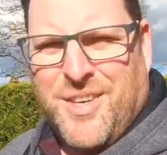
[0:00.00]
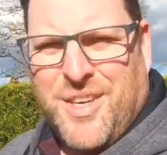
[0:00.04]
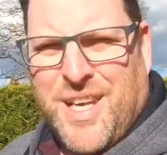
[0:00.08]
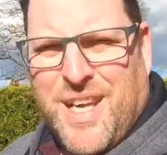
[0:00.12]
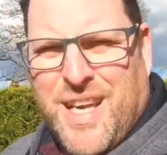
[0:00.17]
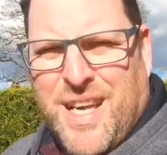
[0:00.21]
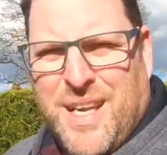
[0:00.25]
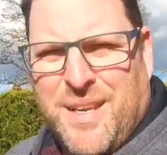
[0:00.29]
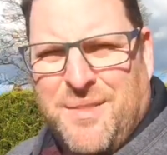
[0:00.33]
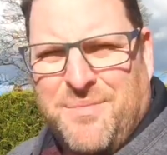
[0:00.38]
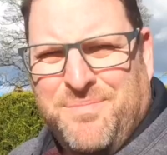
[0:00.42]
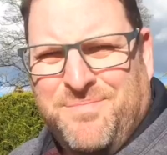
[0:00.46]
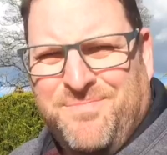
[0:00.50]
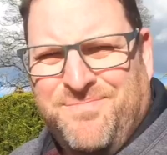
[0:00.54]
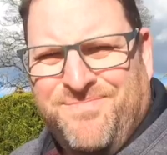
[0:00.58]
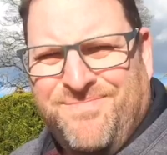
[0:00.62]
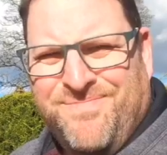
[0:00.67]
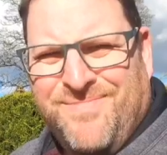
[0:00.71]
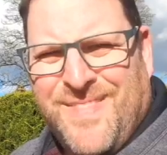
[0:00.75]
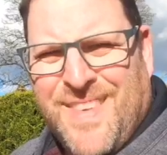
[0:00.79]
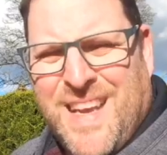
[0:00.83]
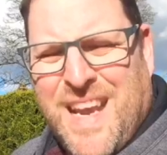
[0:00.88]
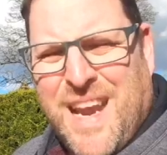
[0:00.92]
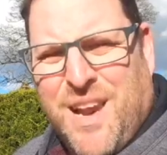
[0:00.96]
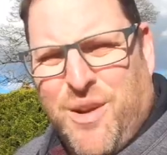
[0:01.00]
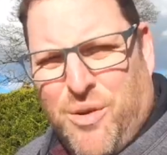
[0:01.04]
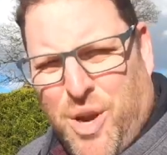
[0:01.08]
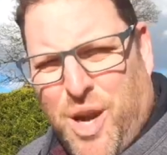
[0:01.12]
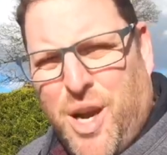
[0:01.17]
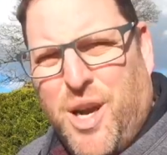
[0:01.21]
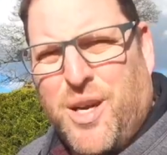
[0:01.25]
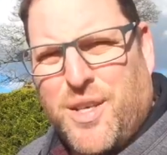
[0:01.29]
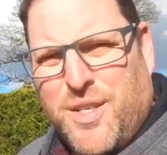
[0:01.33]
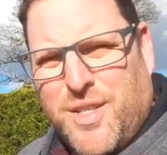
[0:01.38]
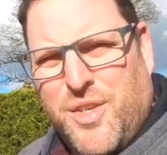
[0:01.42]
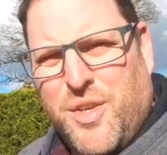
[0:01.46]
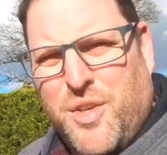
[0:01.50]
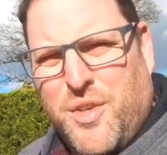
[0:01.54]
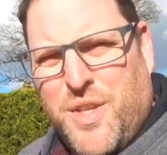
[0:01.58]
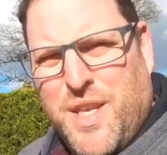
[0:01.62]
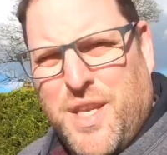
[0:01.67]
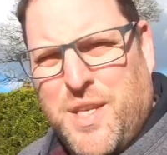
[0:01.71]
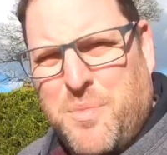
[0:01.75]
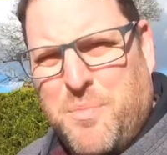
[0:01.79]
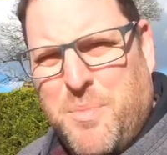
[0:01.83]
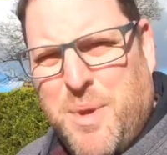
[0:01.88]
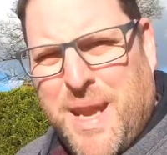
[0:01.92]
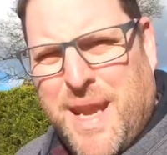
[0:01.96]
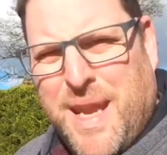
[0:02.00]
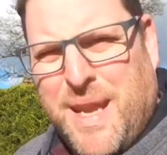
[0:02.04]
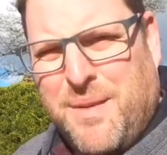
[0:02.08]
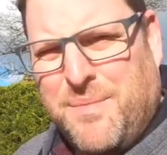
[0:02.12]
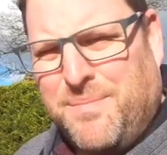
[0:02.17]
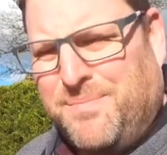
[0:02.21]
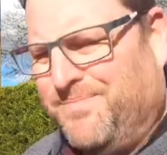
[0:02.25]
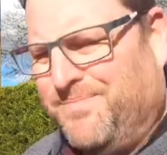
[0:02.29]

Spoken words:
Okay, how hard could this be?